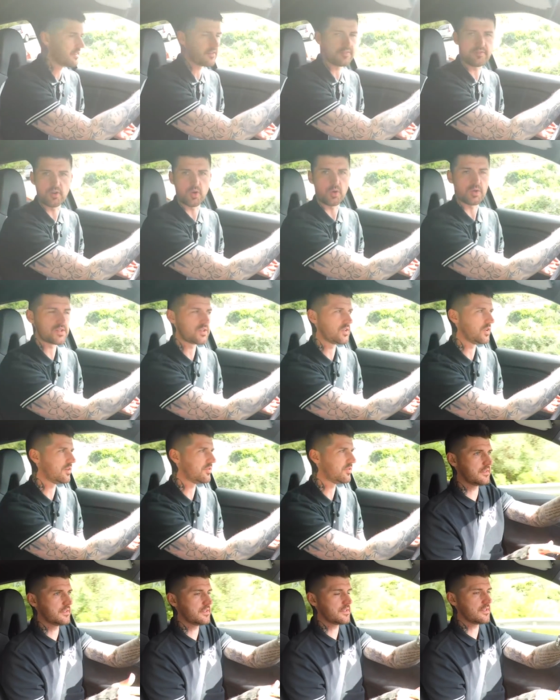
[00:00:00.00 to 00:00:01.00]
floor
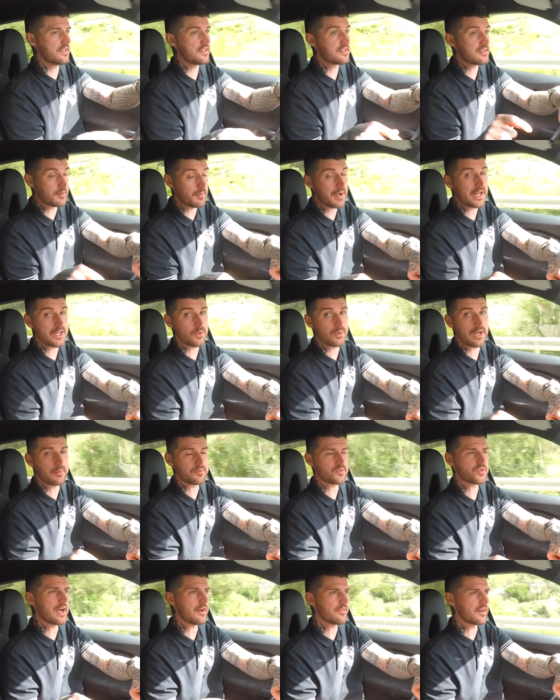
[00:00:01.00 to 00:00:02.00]
stuff. This is the manual
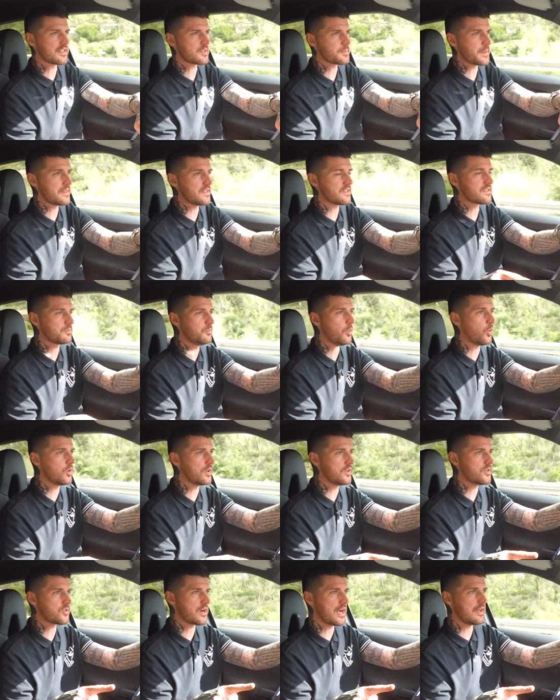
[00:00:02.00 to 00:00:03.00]
I'm driving. I spent this
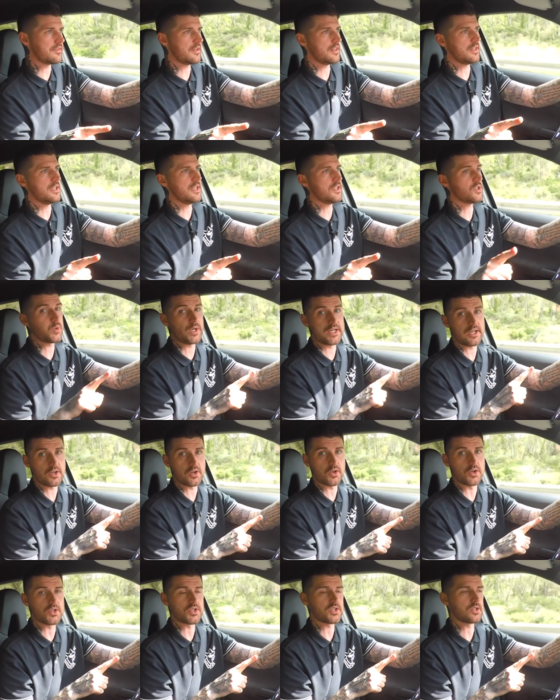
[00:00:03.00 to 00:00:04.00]
morning driving the twin
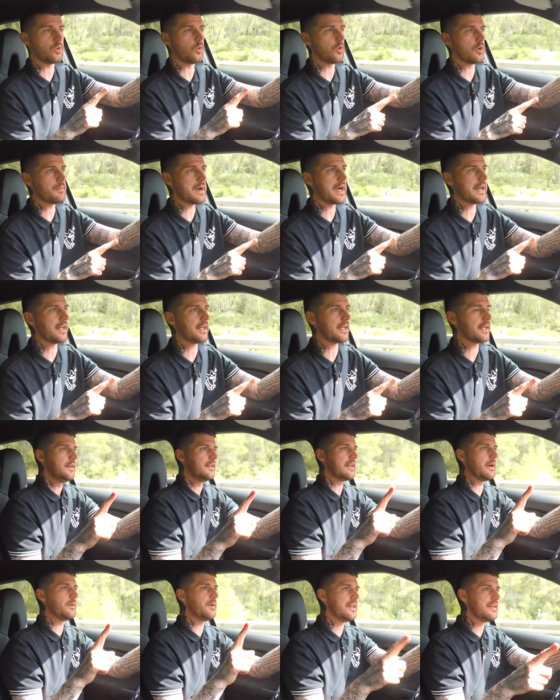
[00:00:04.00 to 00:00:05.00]
clutch automatic.
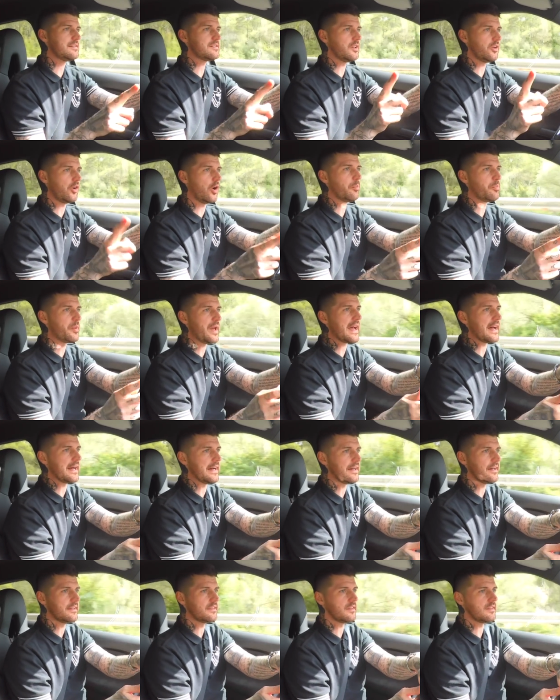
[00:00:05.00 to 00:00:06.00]
Now it is a lot
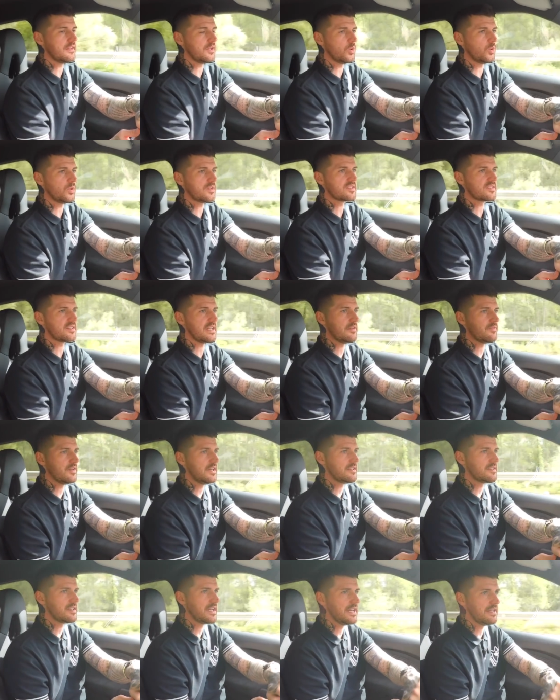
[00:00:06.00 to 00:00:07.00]
better than the old
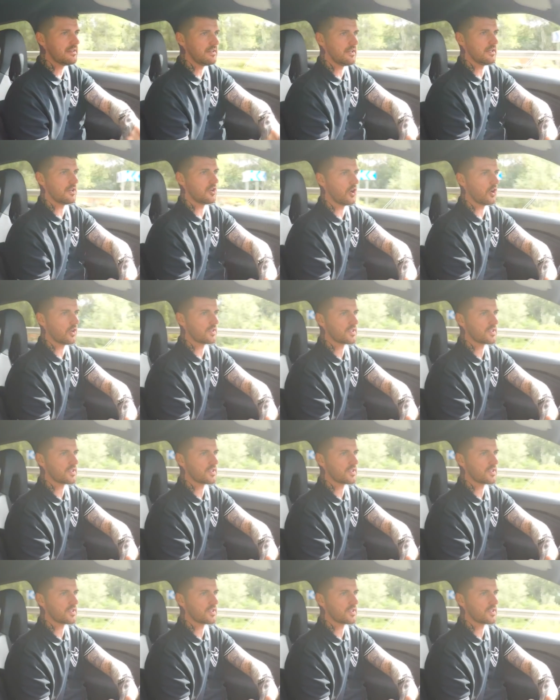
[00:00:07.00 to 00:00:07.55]
CVT that you got